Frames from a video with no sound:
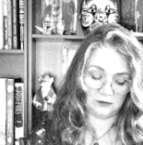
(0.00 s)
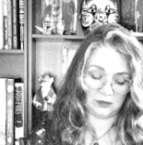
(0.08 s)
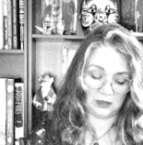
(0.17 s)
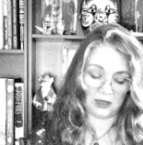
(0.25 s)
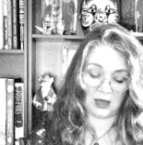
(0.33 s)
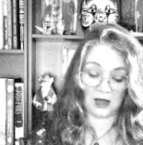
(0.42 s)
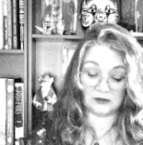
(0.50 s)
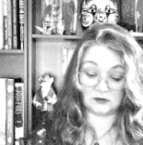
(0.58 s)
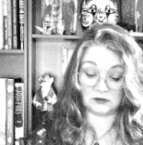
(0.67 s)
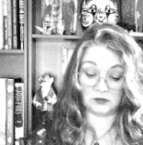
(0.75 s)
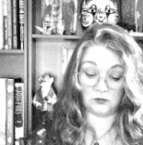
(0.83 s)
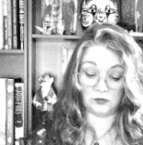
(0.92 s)
I
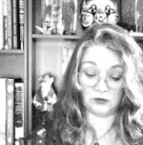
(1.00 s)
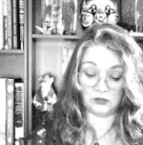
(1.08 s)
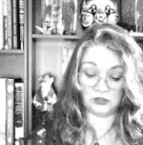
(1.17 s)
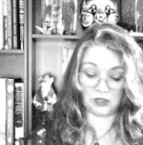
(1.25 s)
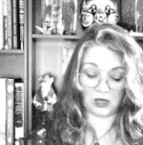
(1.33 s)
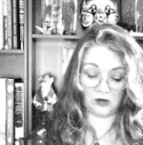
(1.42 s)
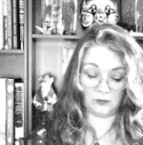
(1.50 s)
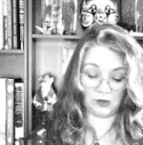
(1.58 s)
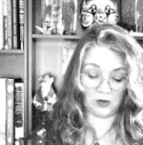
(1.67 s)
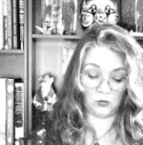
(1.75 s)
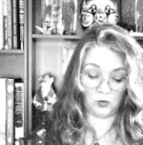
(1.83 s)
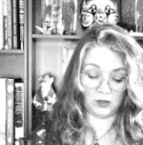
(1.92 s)
asked it where the Shadow
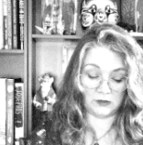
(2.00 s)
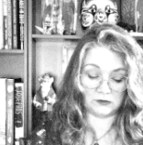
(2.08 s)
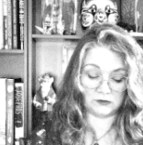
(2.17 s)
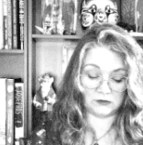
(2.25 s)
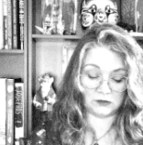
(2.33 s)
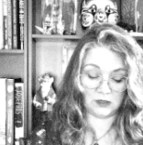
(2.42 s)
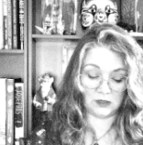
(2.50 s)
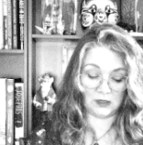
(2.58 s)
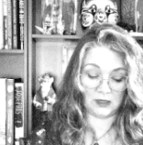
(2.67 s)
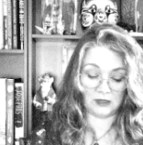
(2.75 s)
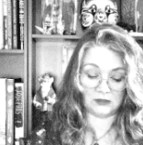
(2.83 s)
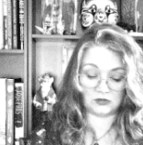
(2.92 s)
Man was,
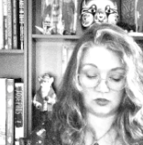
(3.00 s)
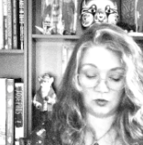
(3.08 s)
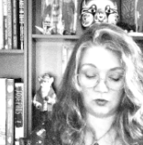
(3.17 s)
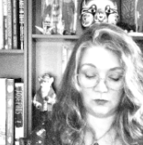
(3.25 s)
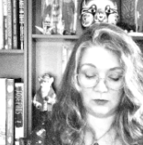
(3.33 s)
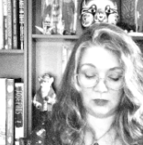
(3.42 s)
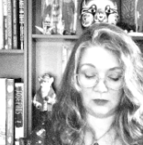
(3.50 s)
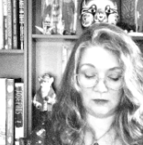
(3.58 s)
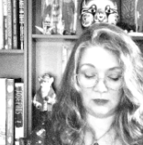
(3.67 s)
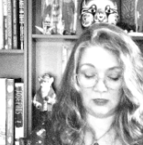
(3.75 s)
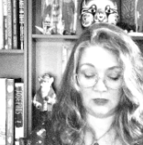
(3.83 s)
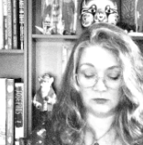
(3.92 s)
and it told me
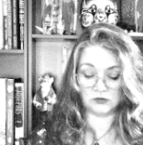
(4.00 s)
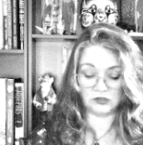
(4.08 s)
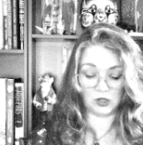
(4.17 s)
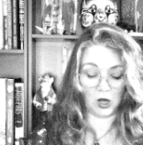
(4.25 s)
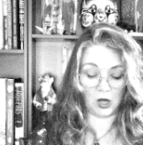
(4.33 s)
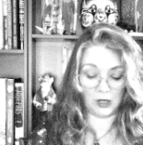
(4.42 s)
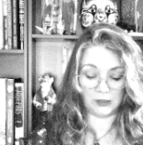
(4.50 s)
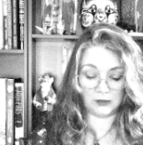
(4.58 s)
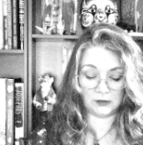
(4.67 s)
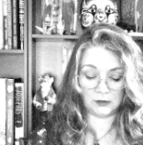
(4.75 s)
that he was gone,